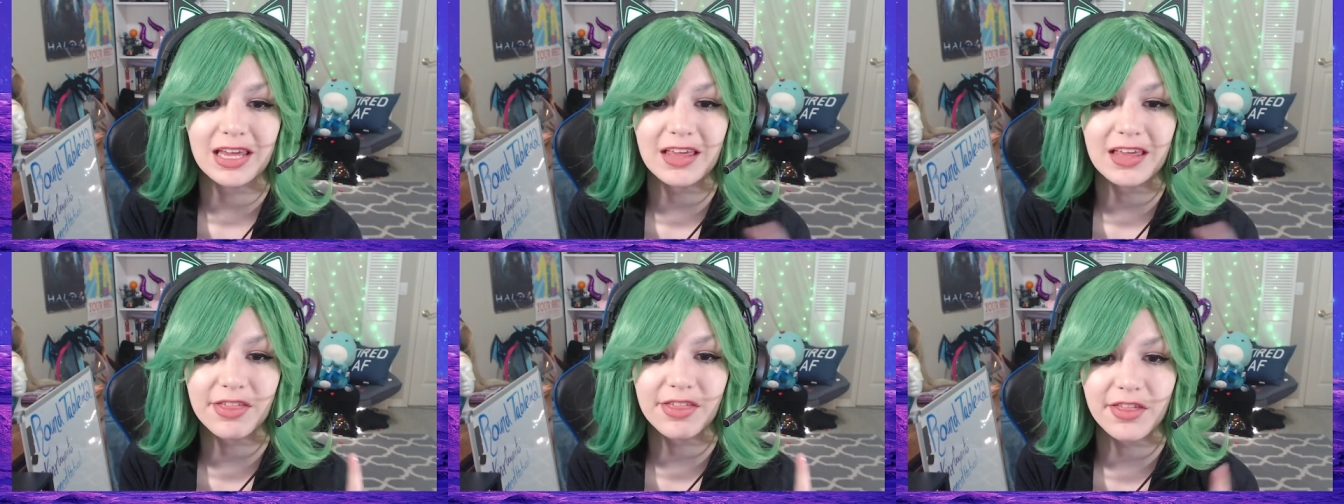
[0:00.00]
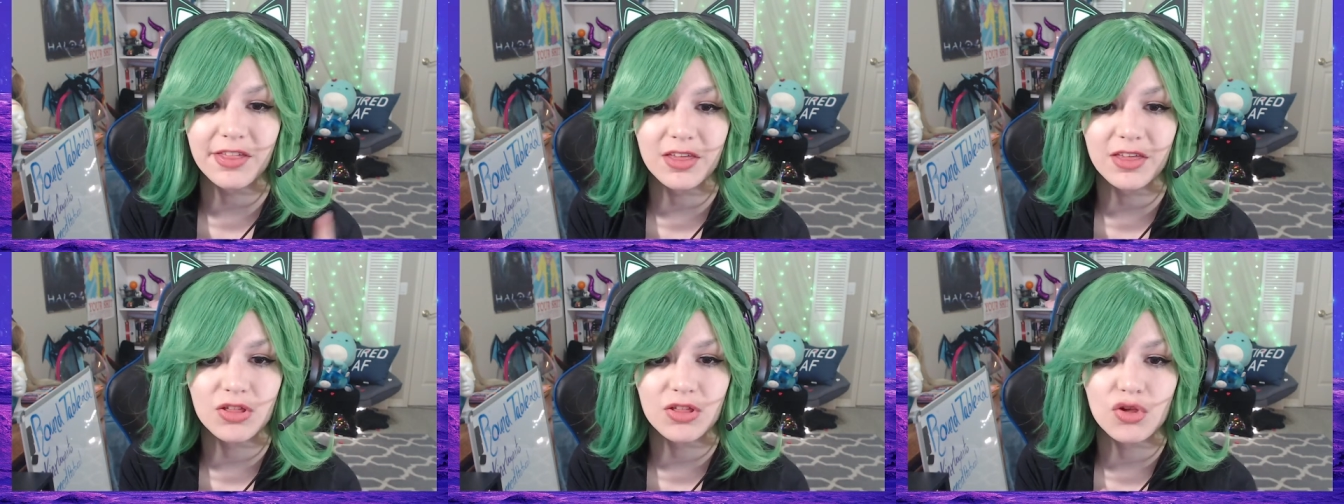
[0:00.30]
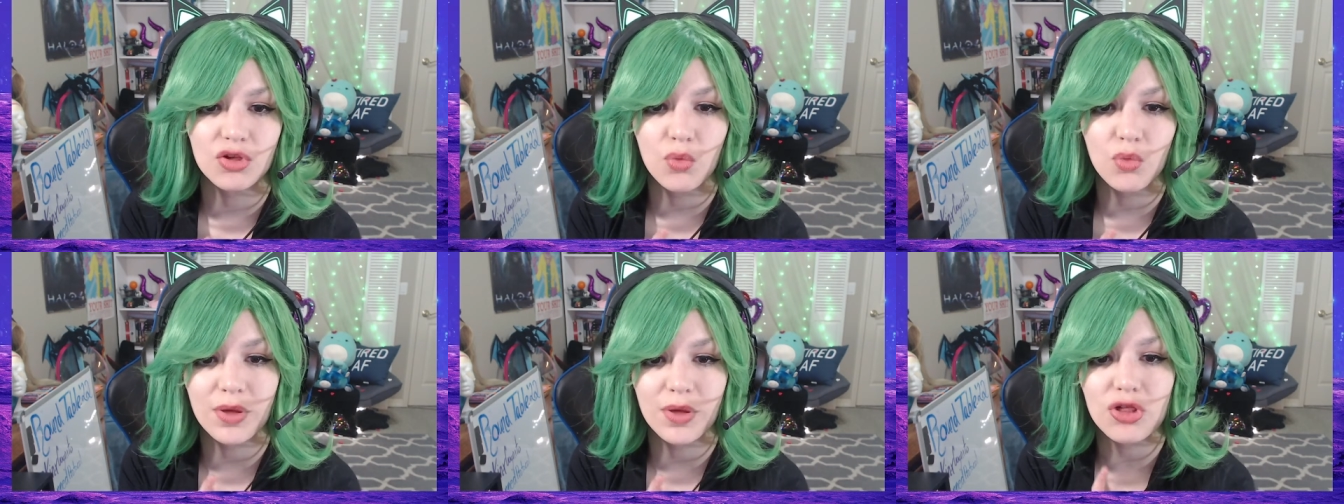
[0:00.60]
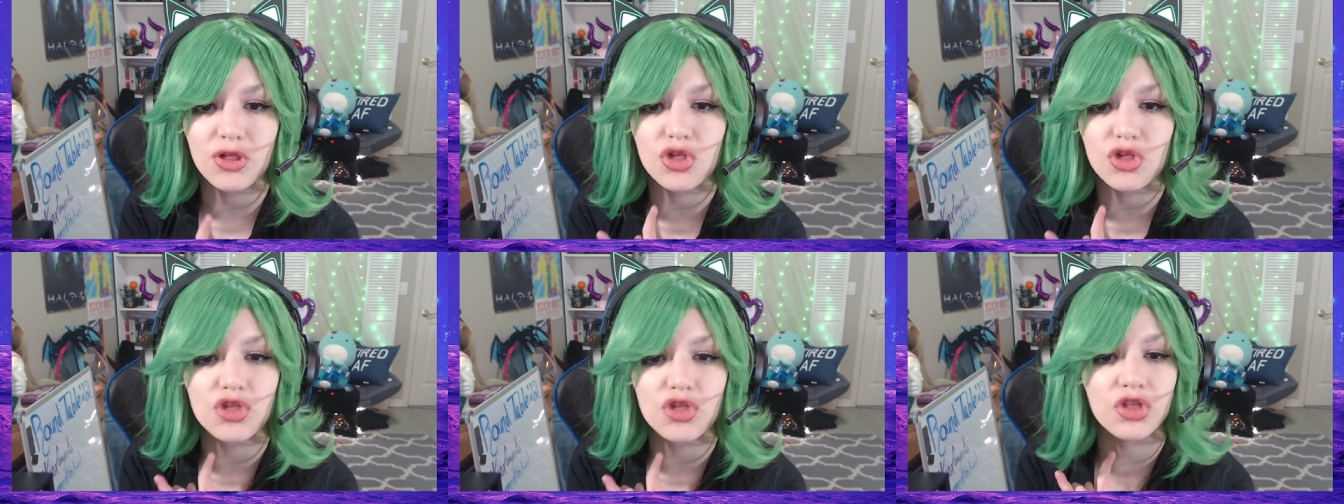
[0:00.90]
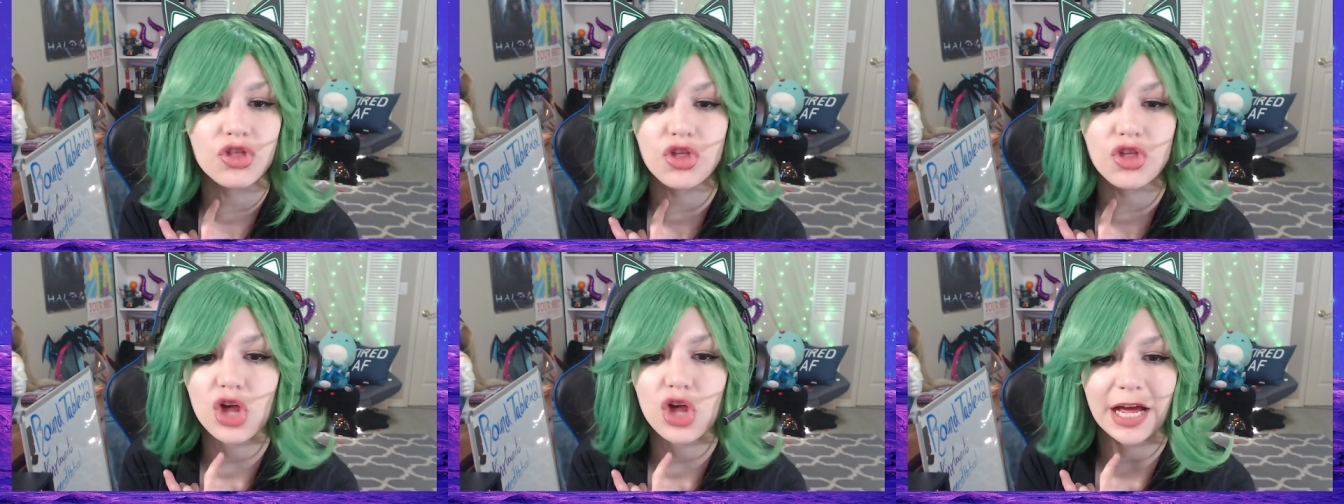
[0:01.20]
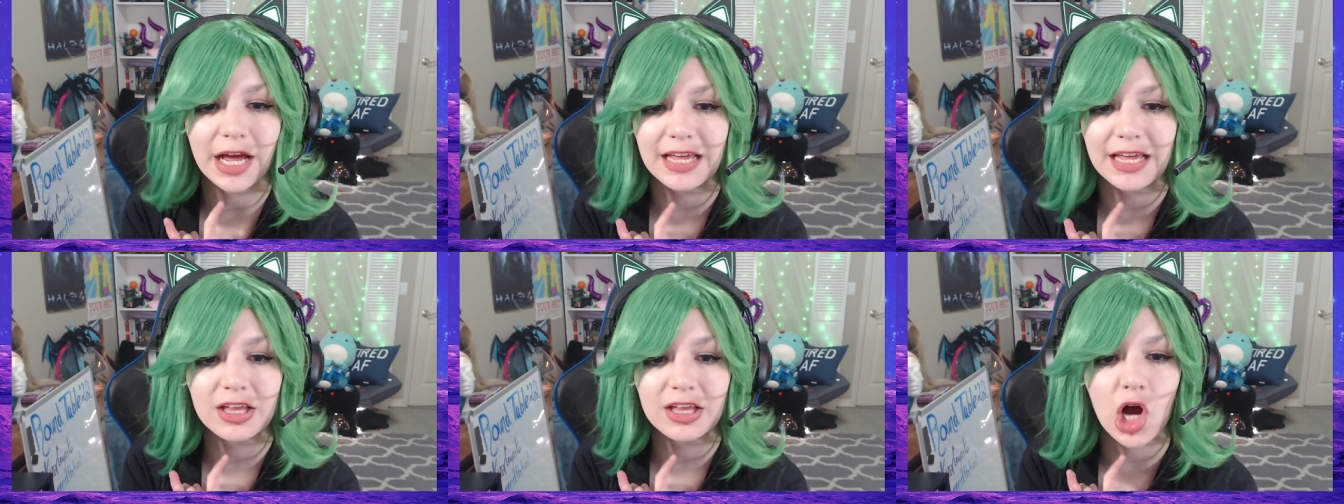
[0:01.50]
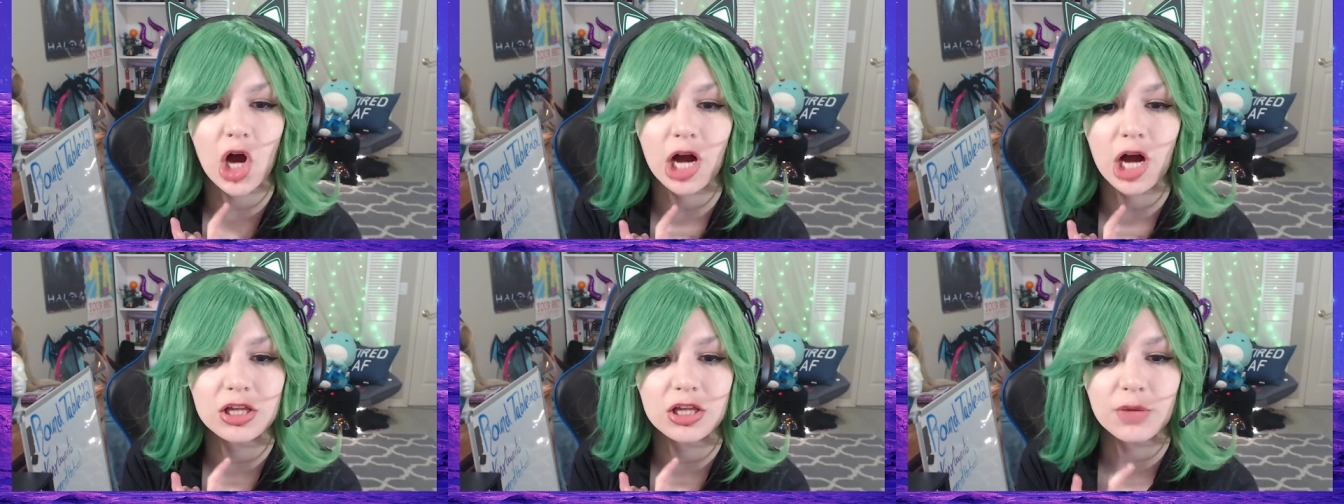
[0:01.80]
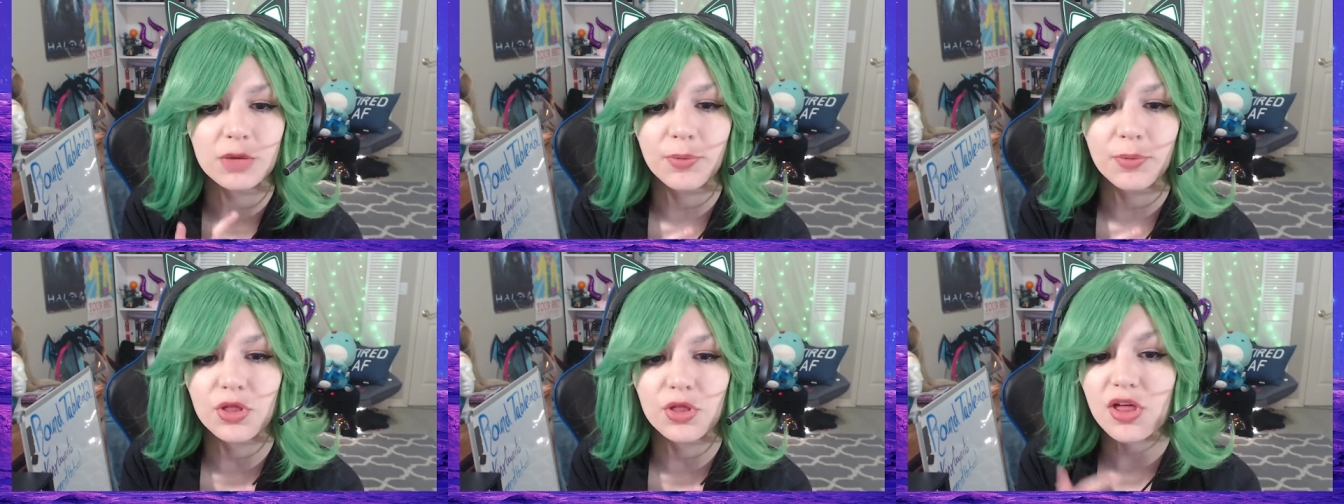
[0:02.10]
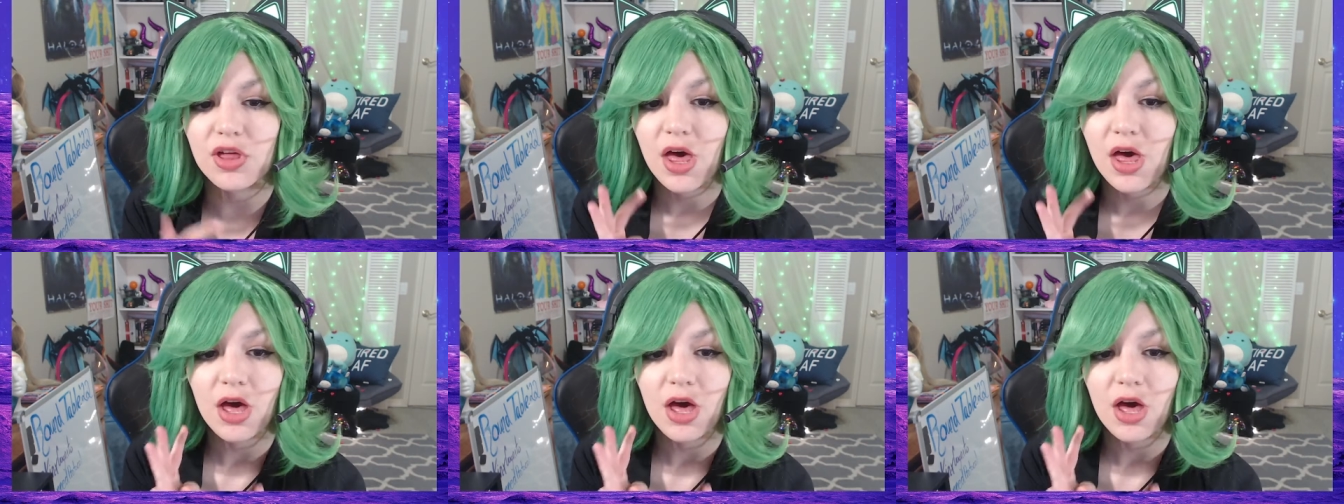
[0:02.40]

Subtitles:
Easily squished the giant octopus.